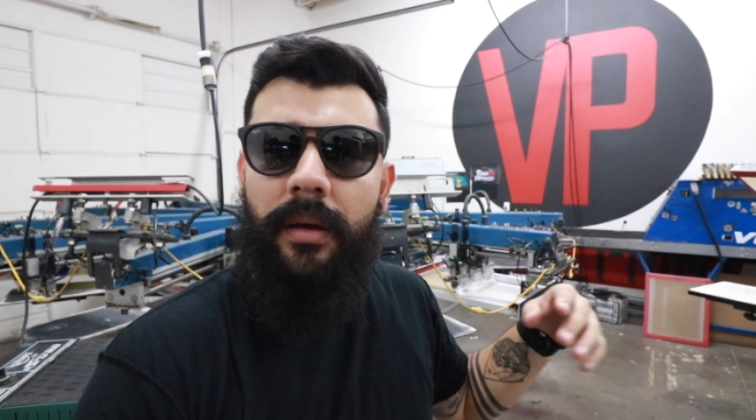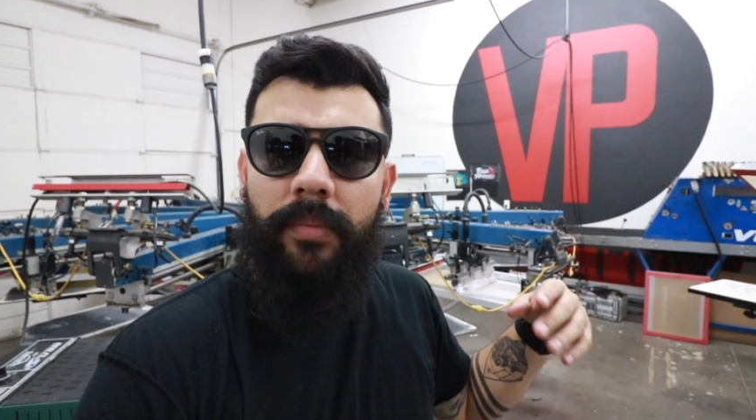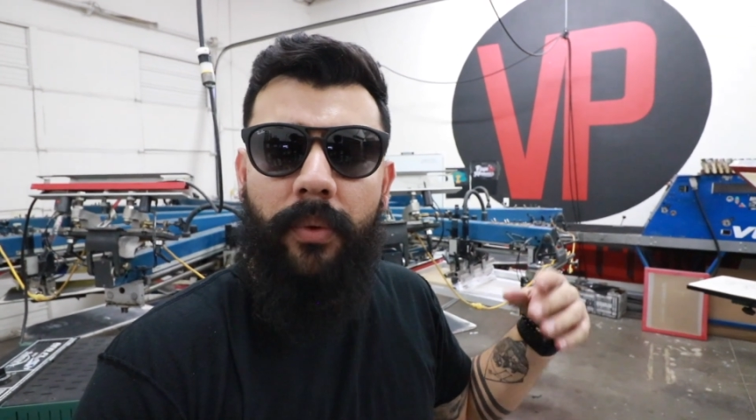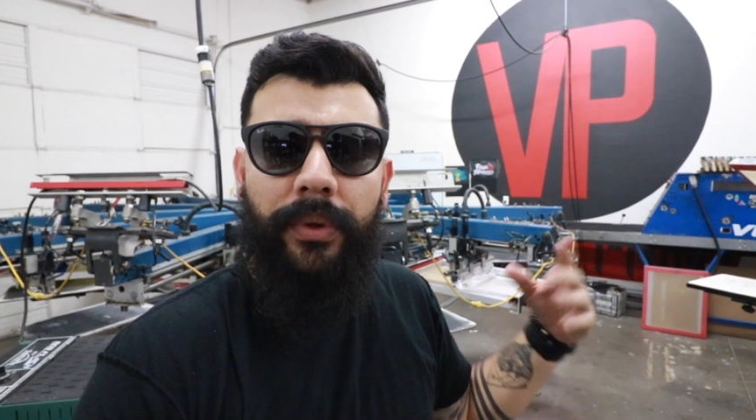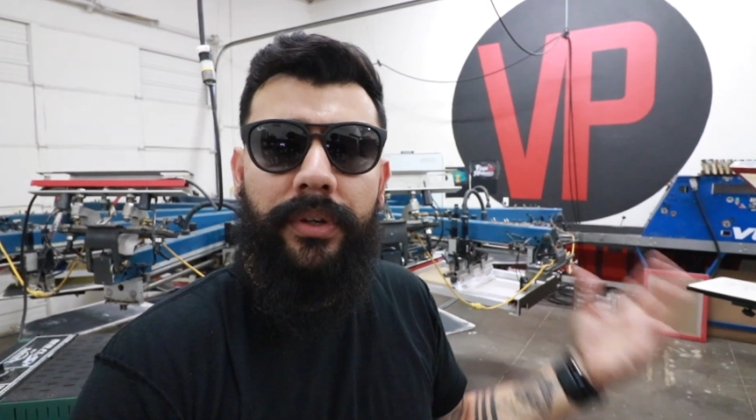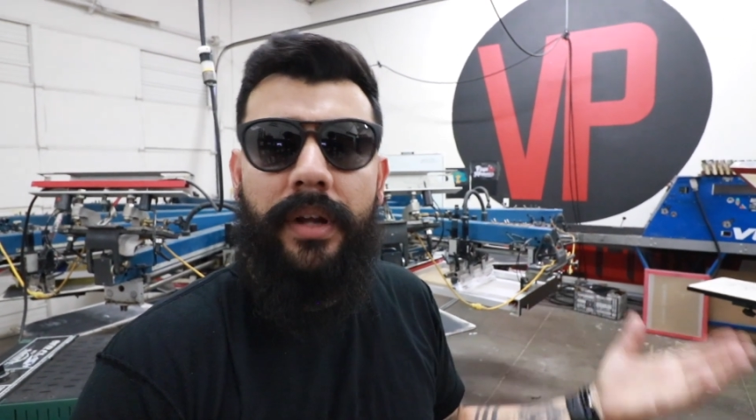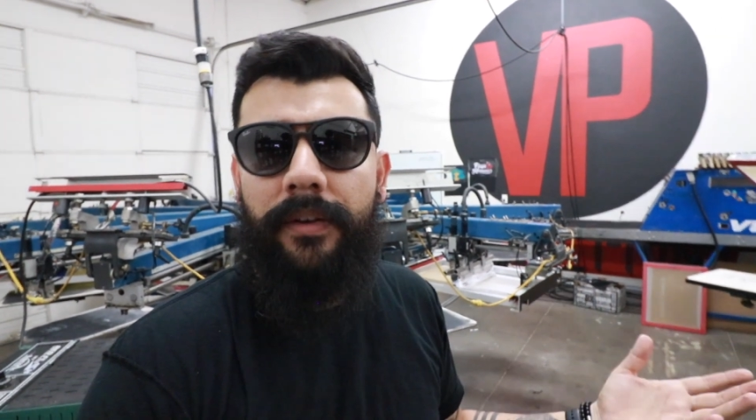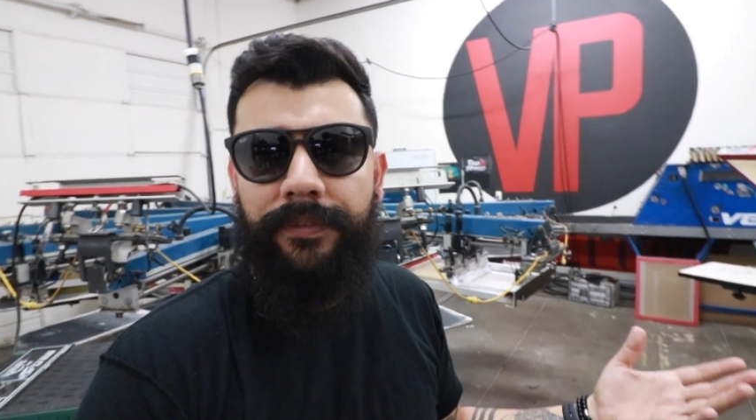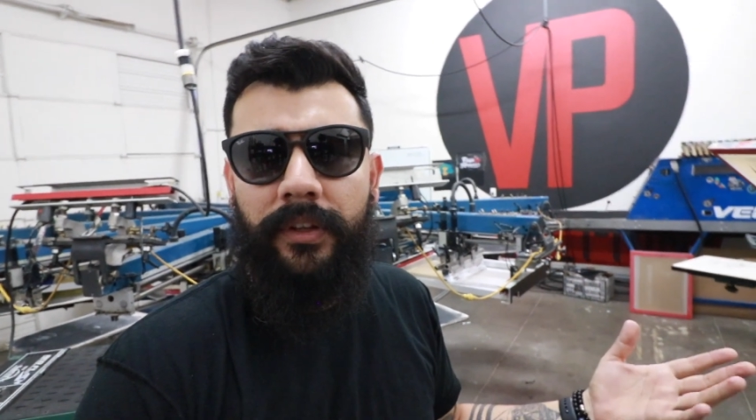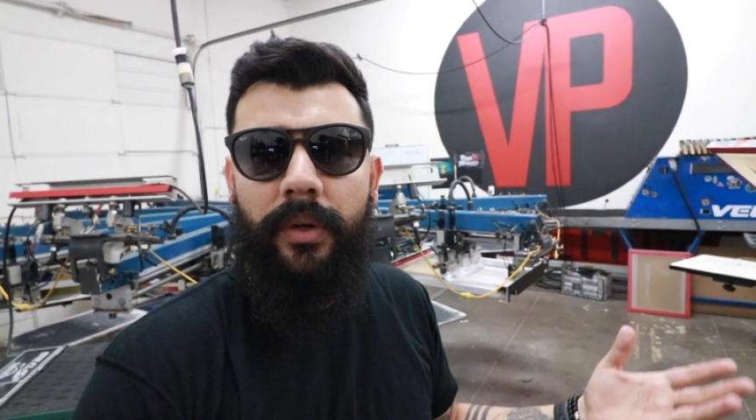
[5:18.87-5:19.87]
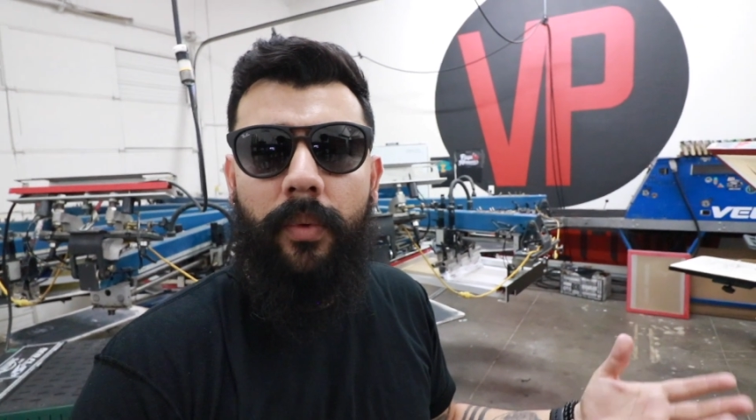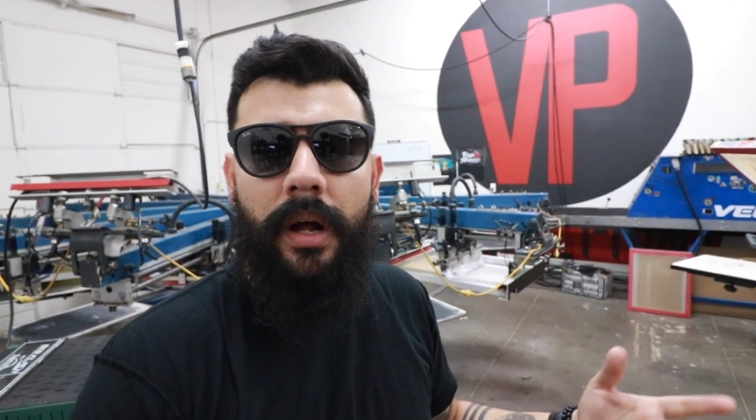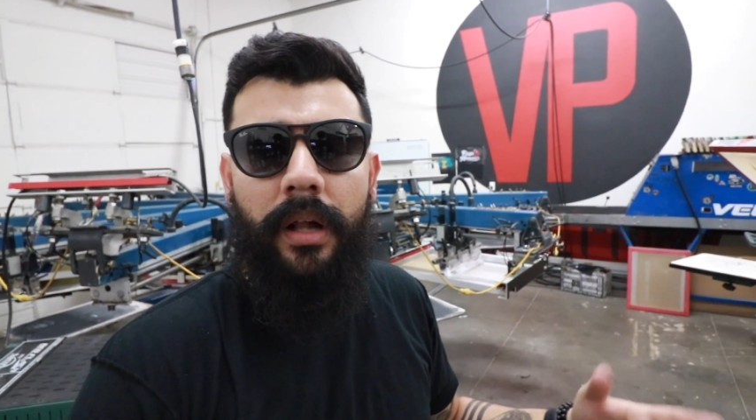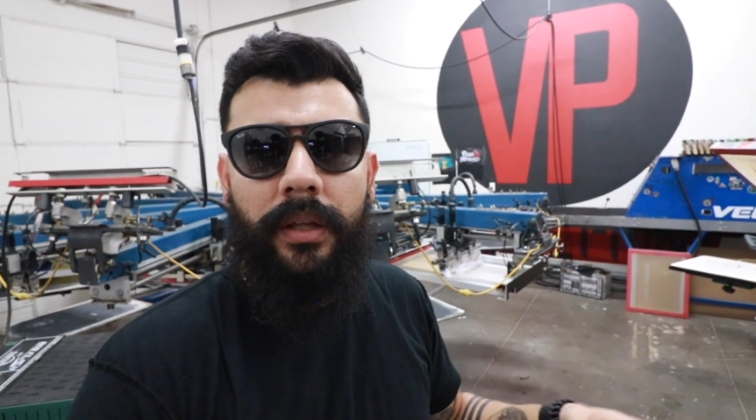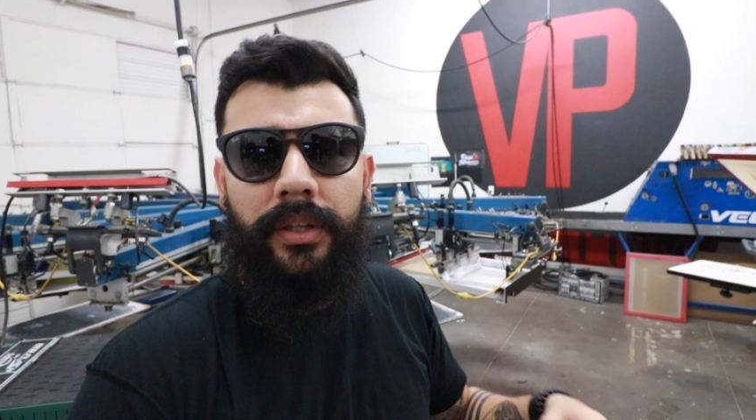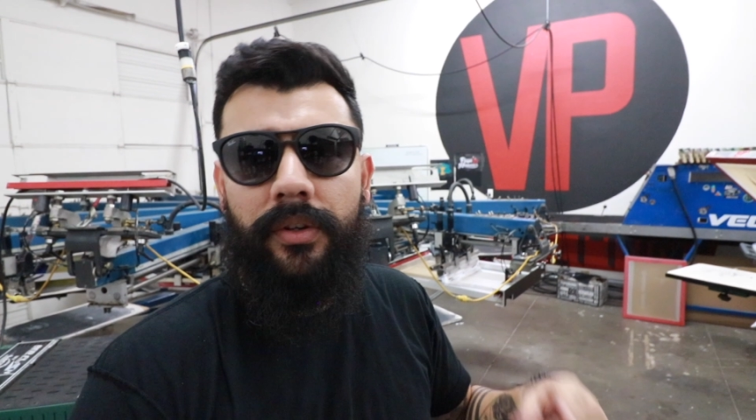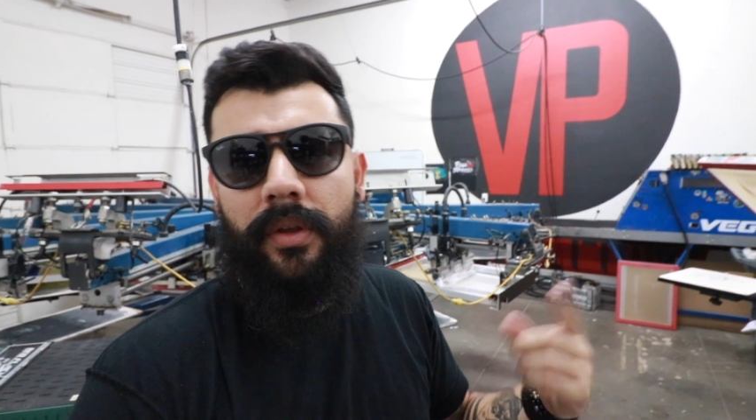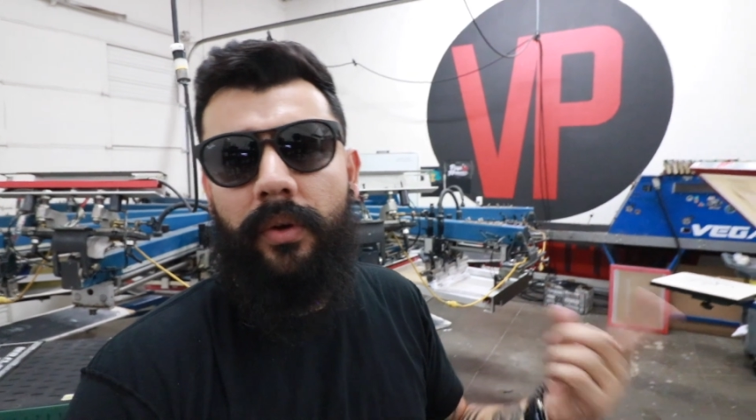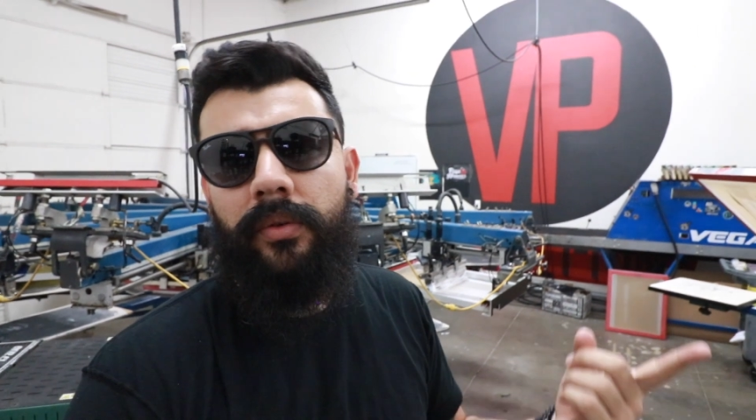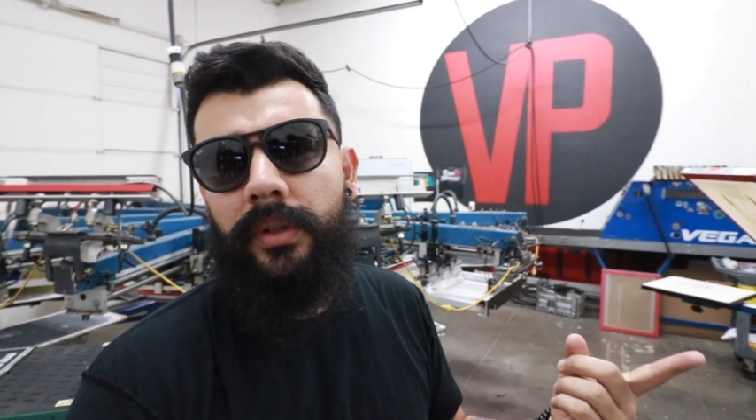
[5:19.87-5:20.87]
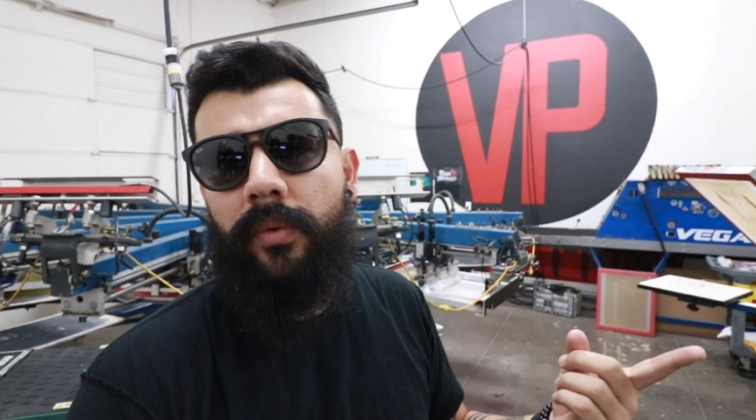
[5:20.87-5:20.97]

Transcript: But when you're not feeling well and you're the only